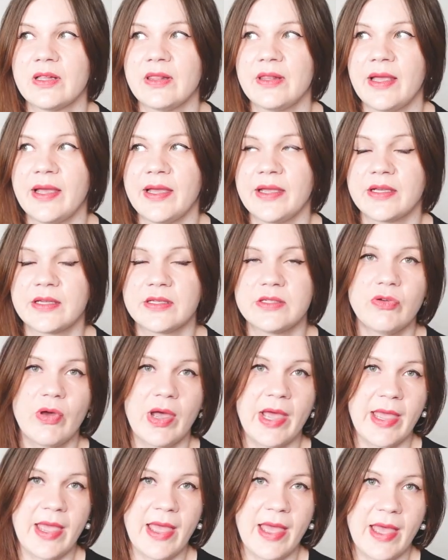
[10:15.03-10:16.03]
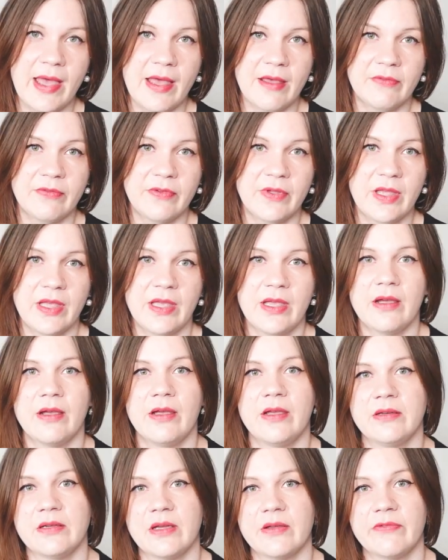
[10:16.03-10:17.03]
Like, do I have
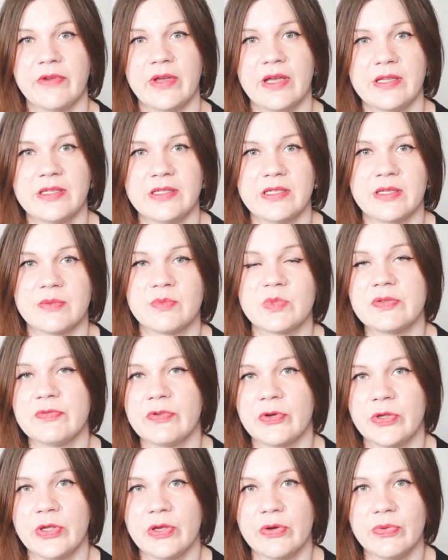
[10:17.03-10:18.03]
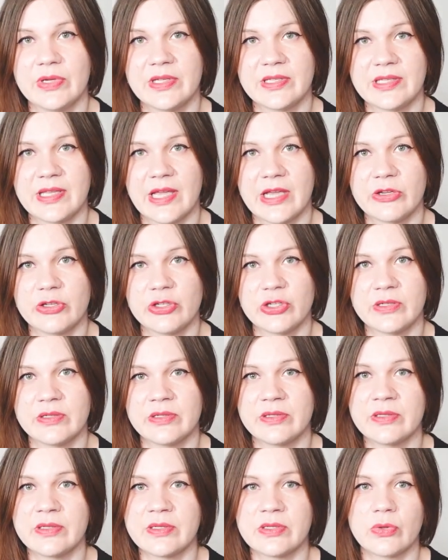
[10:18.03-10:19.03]
enough items for yoga
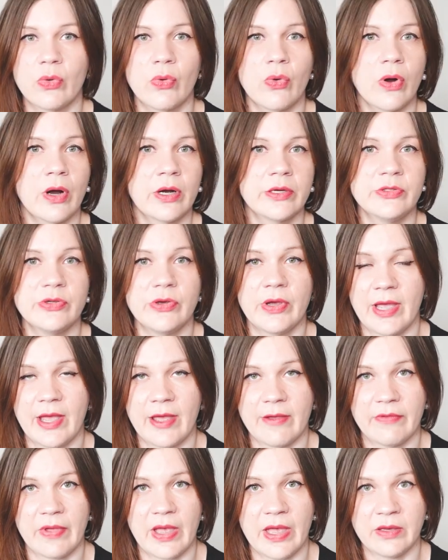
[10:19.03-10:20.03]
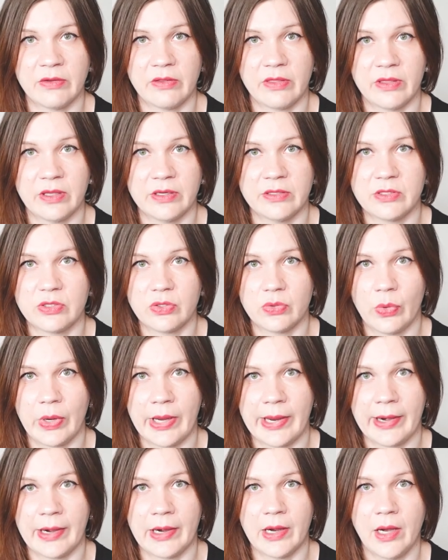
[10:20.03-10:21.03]
sessions or do I have anything to
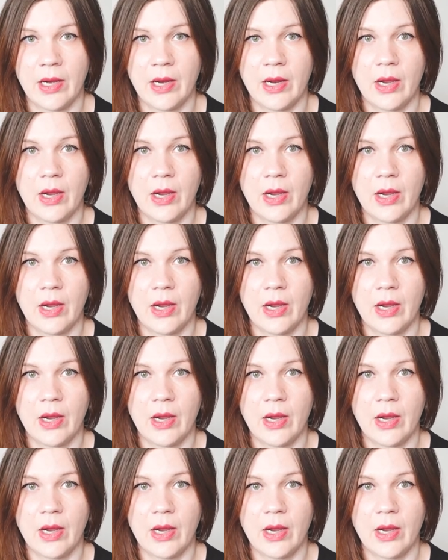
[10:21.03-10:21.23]
wear